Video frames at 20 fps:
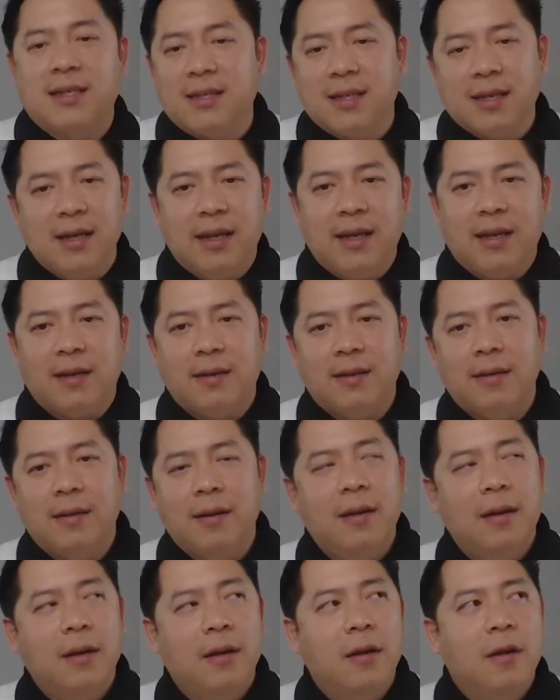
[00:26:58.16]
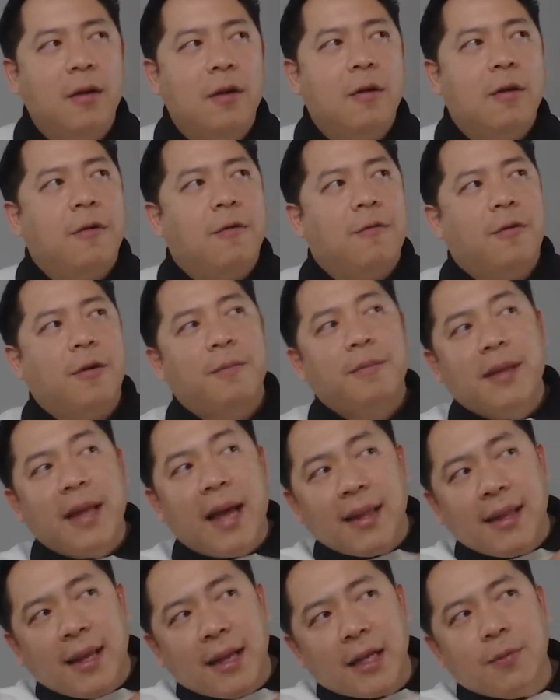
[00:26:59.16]
It's cleared. Mm. From
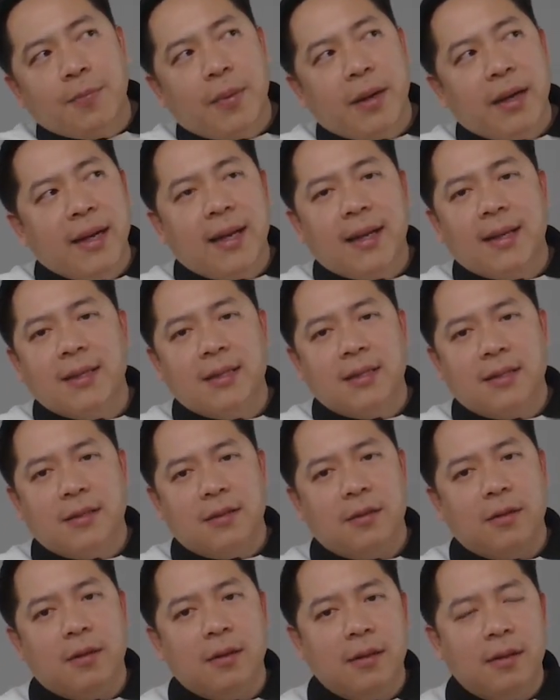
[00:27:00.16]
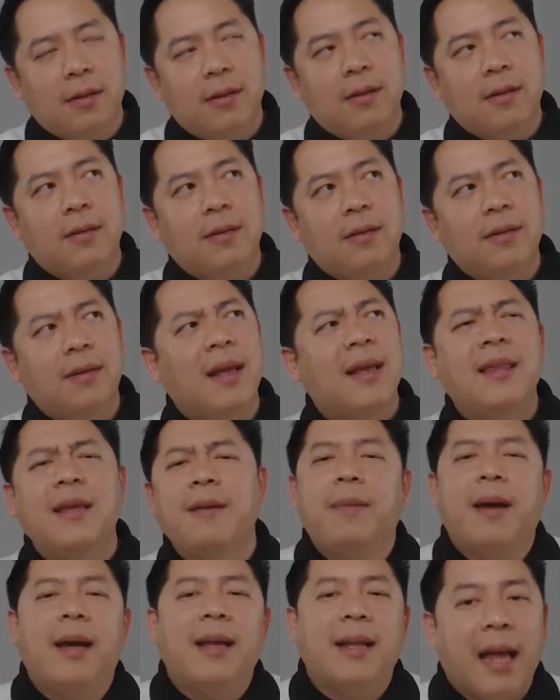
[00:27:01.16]
that experience,
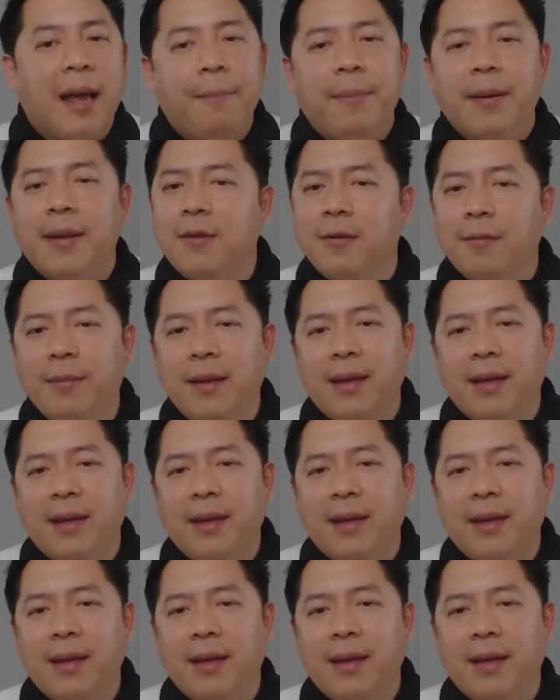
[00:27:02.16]
nothing bad happened to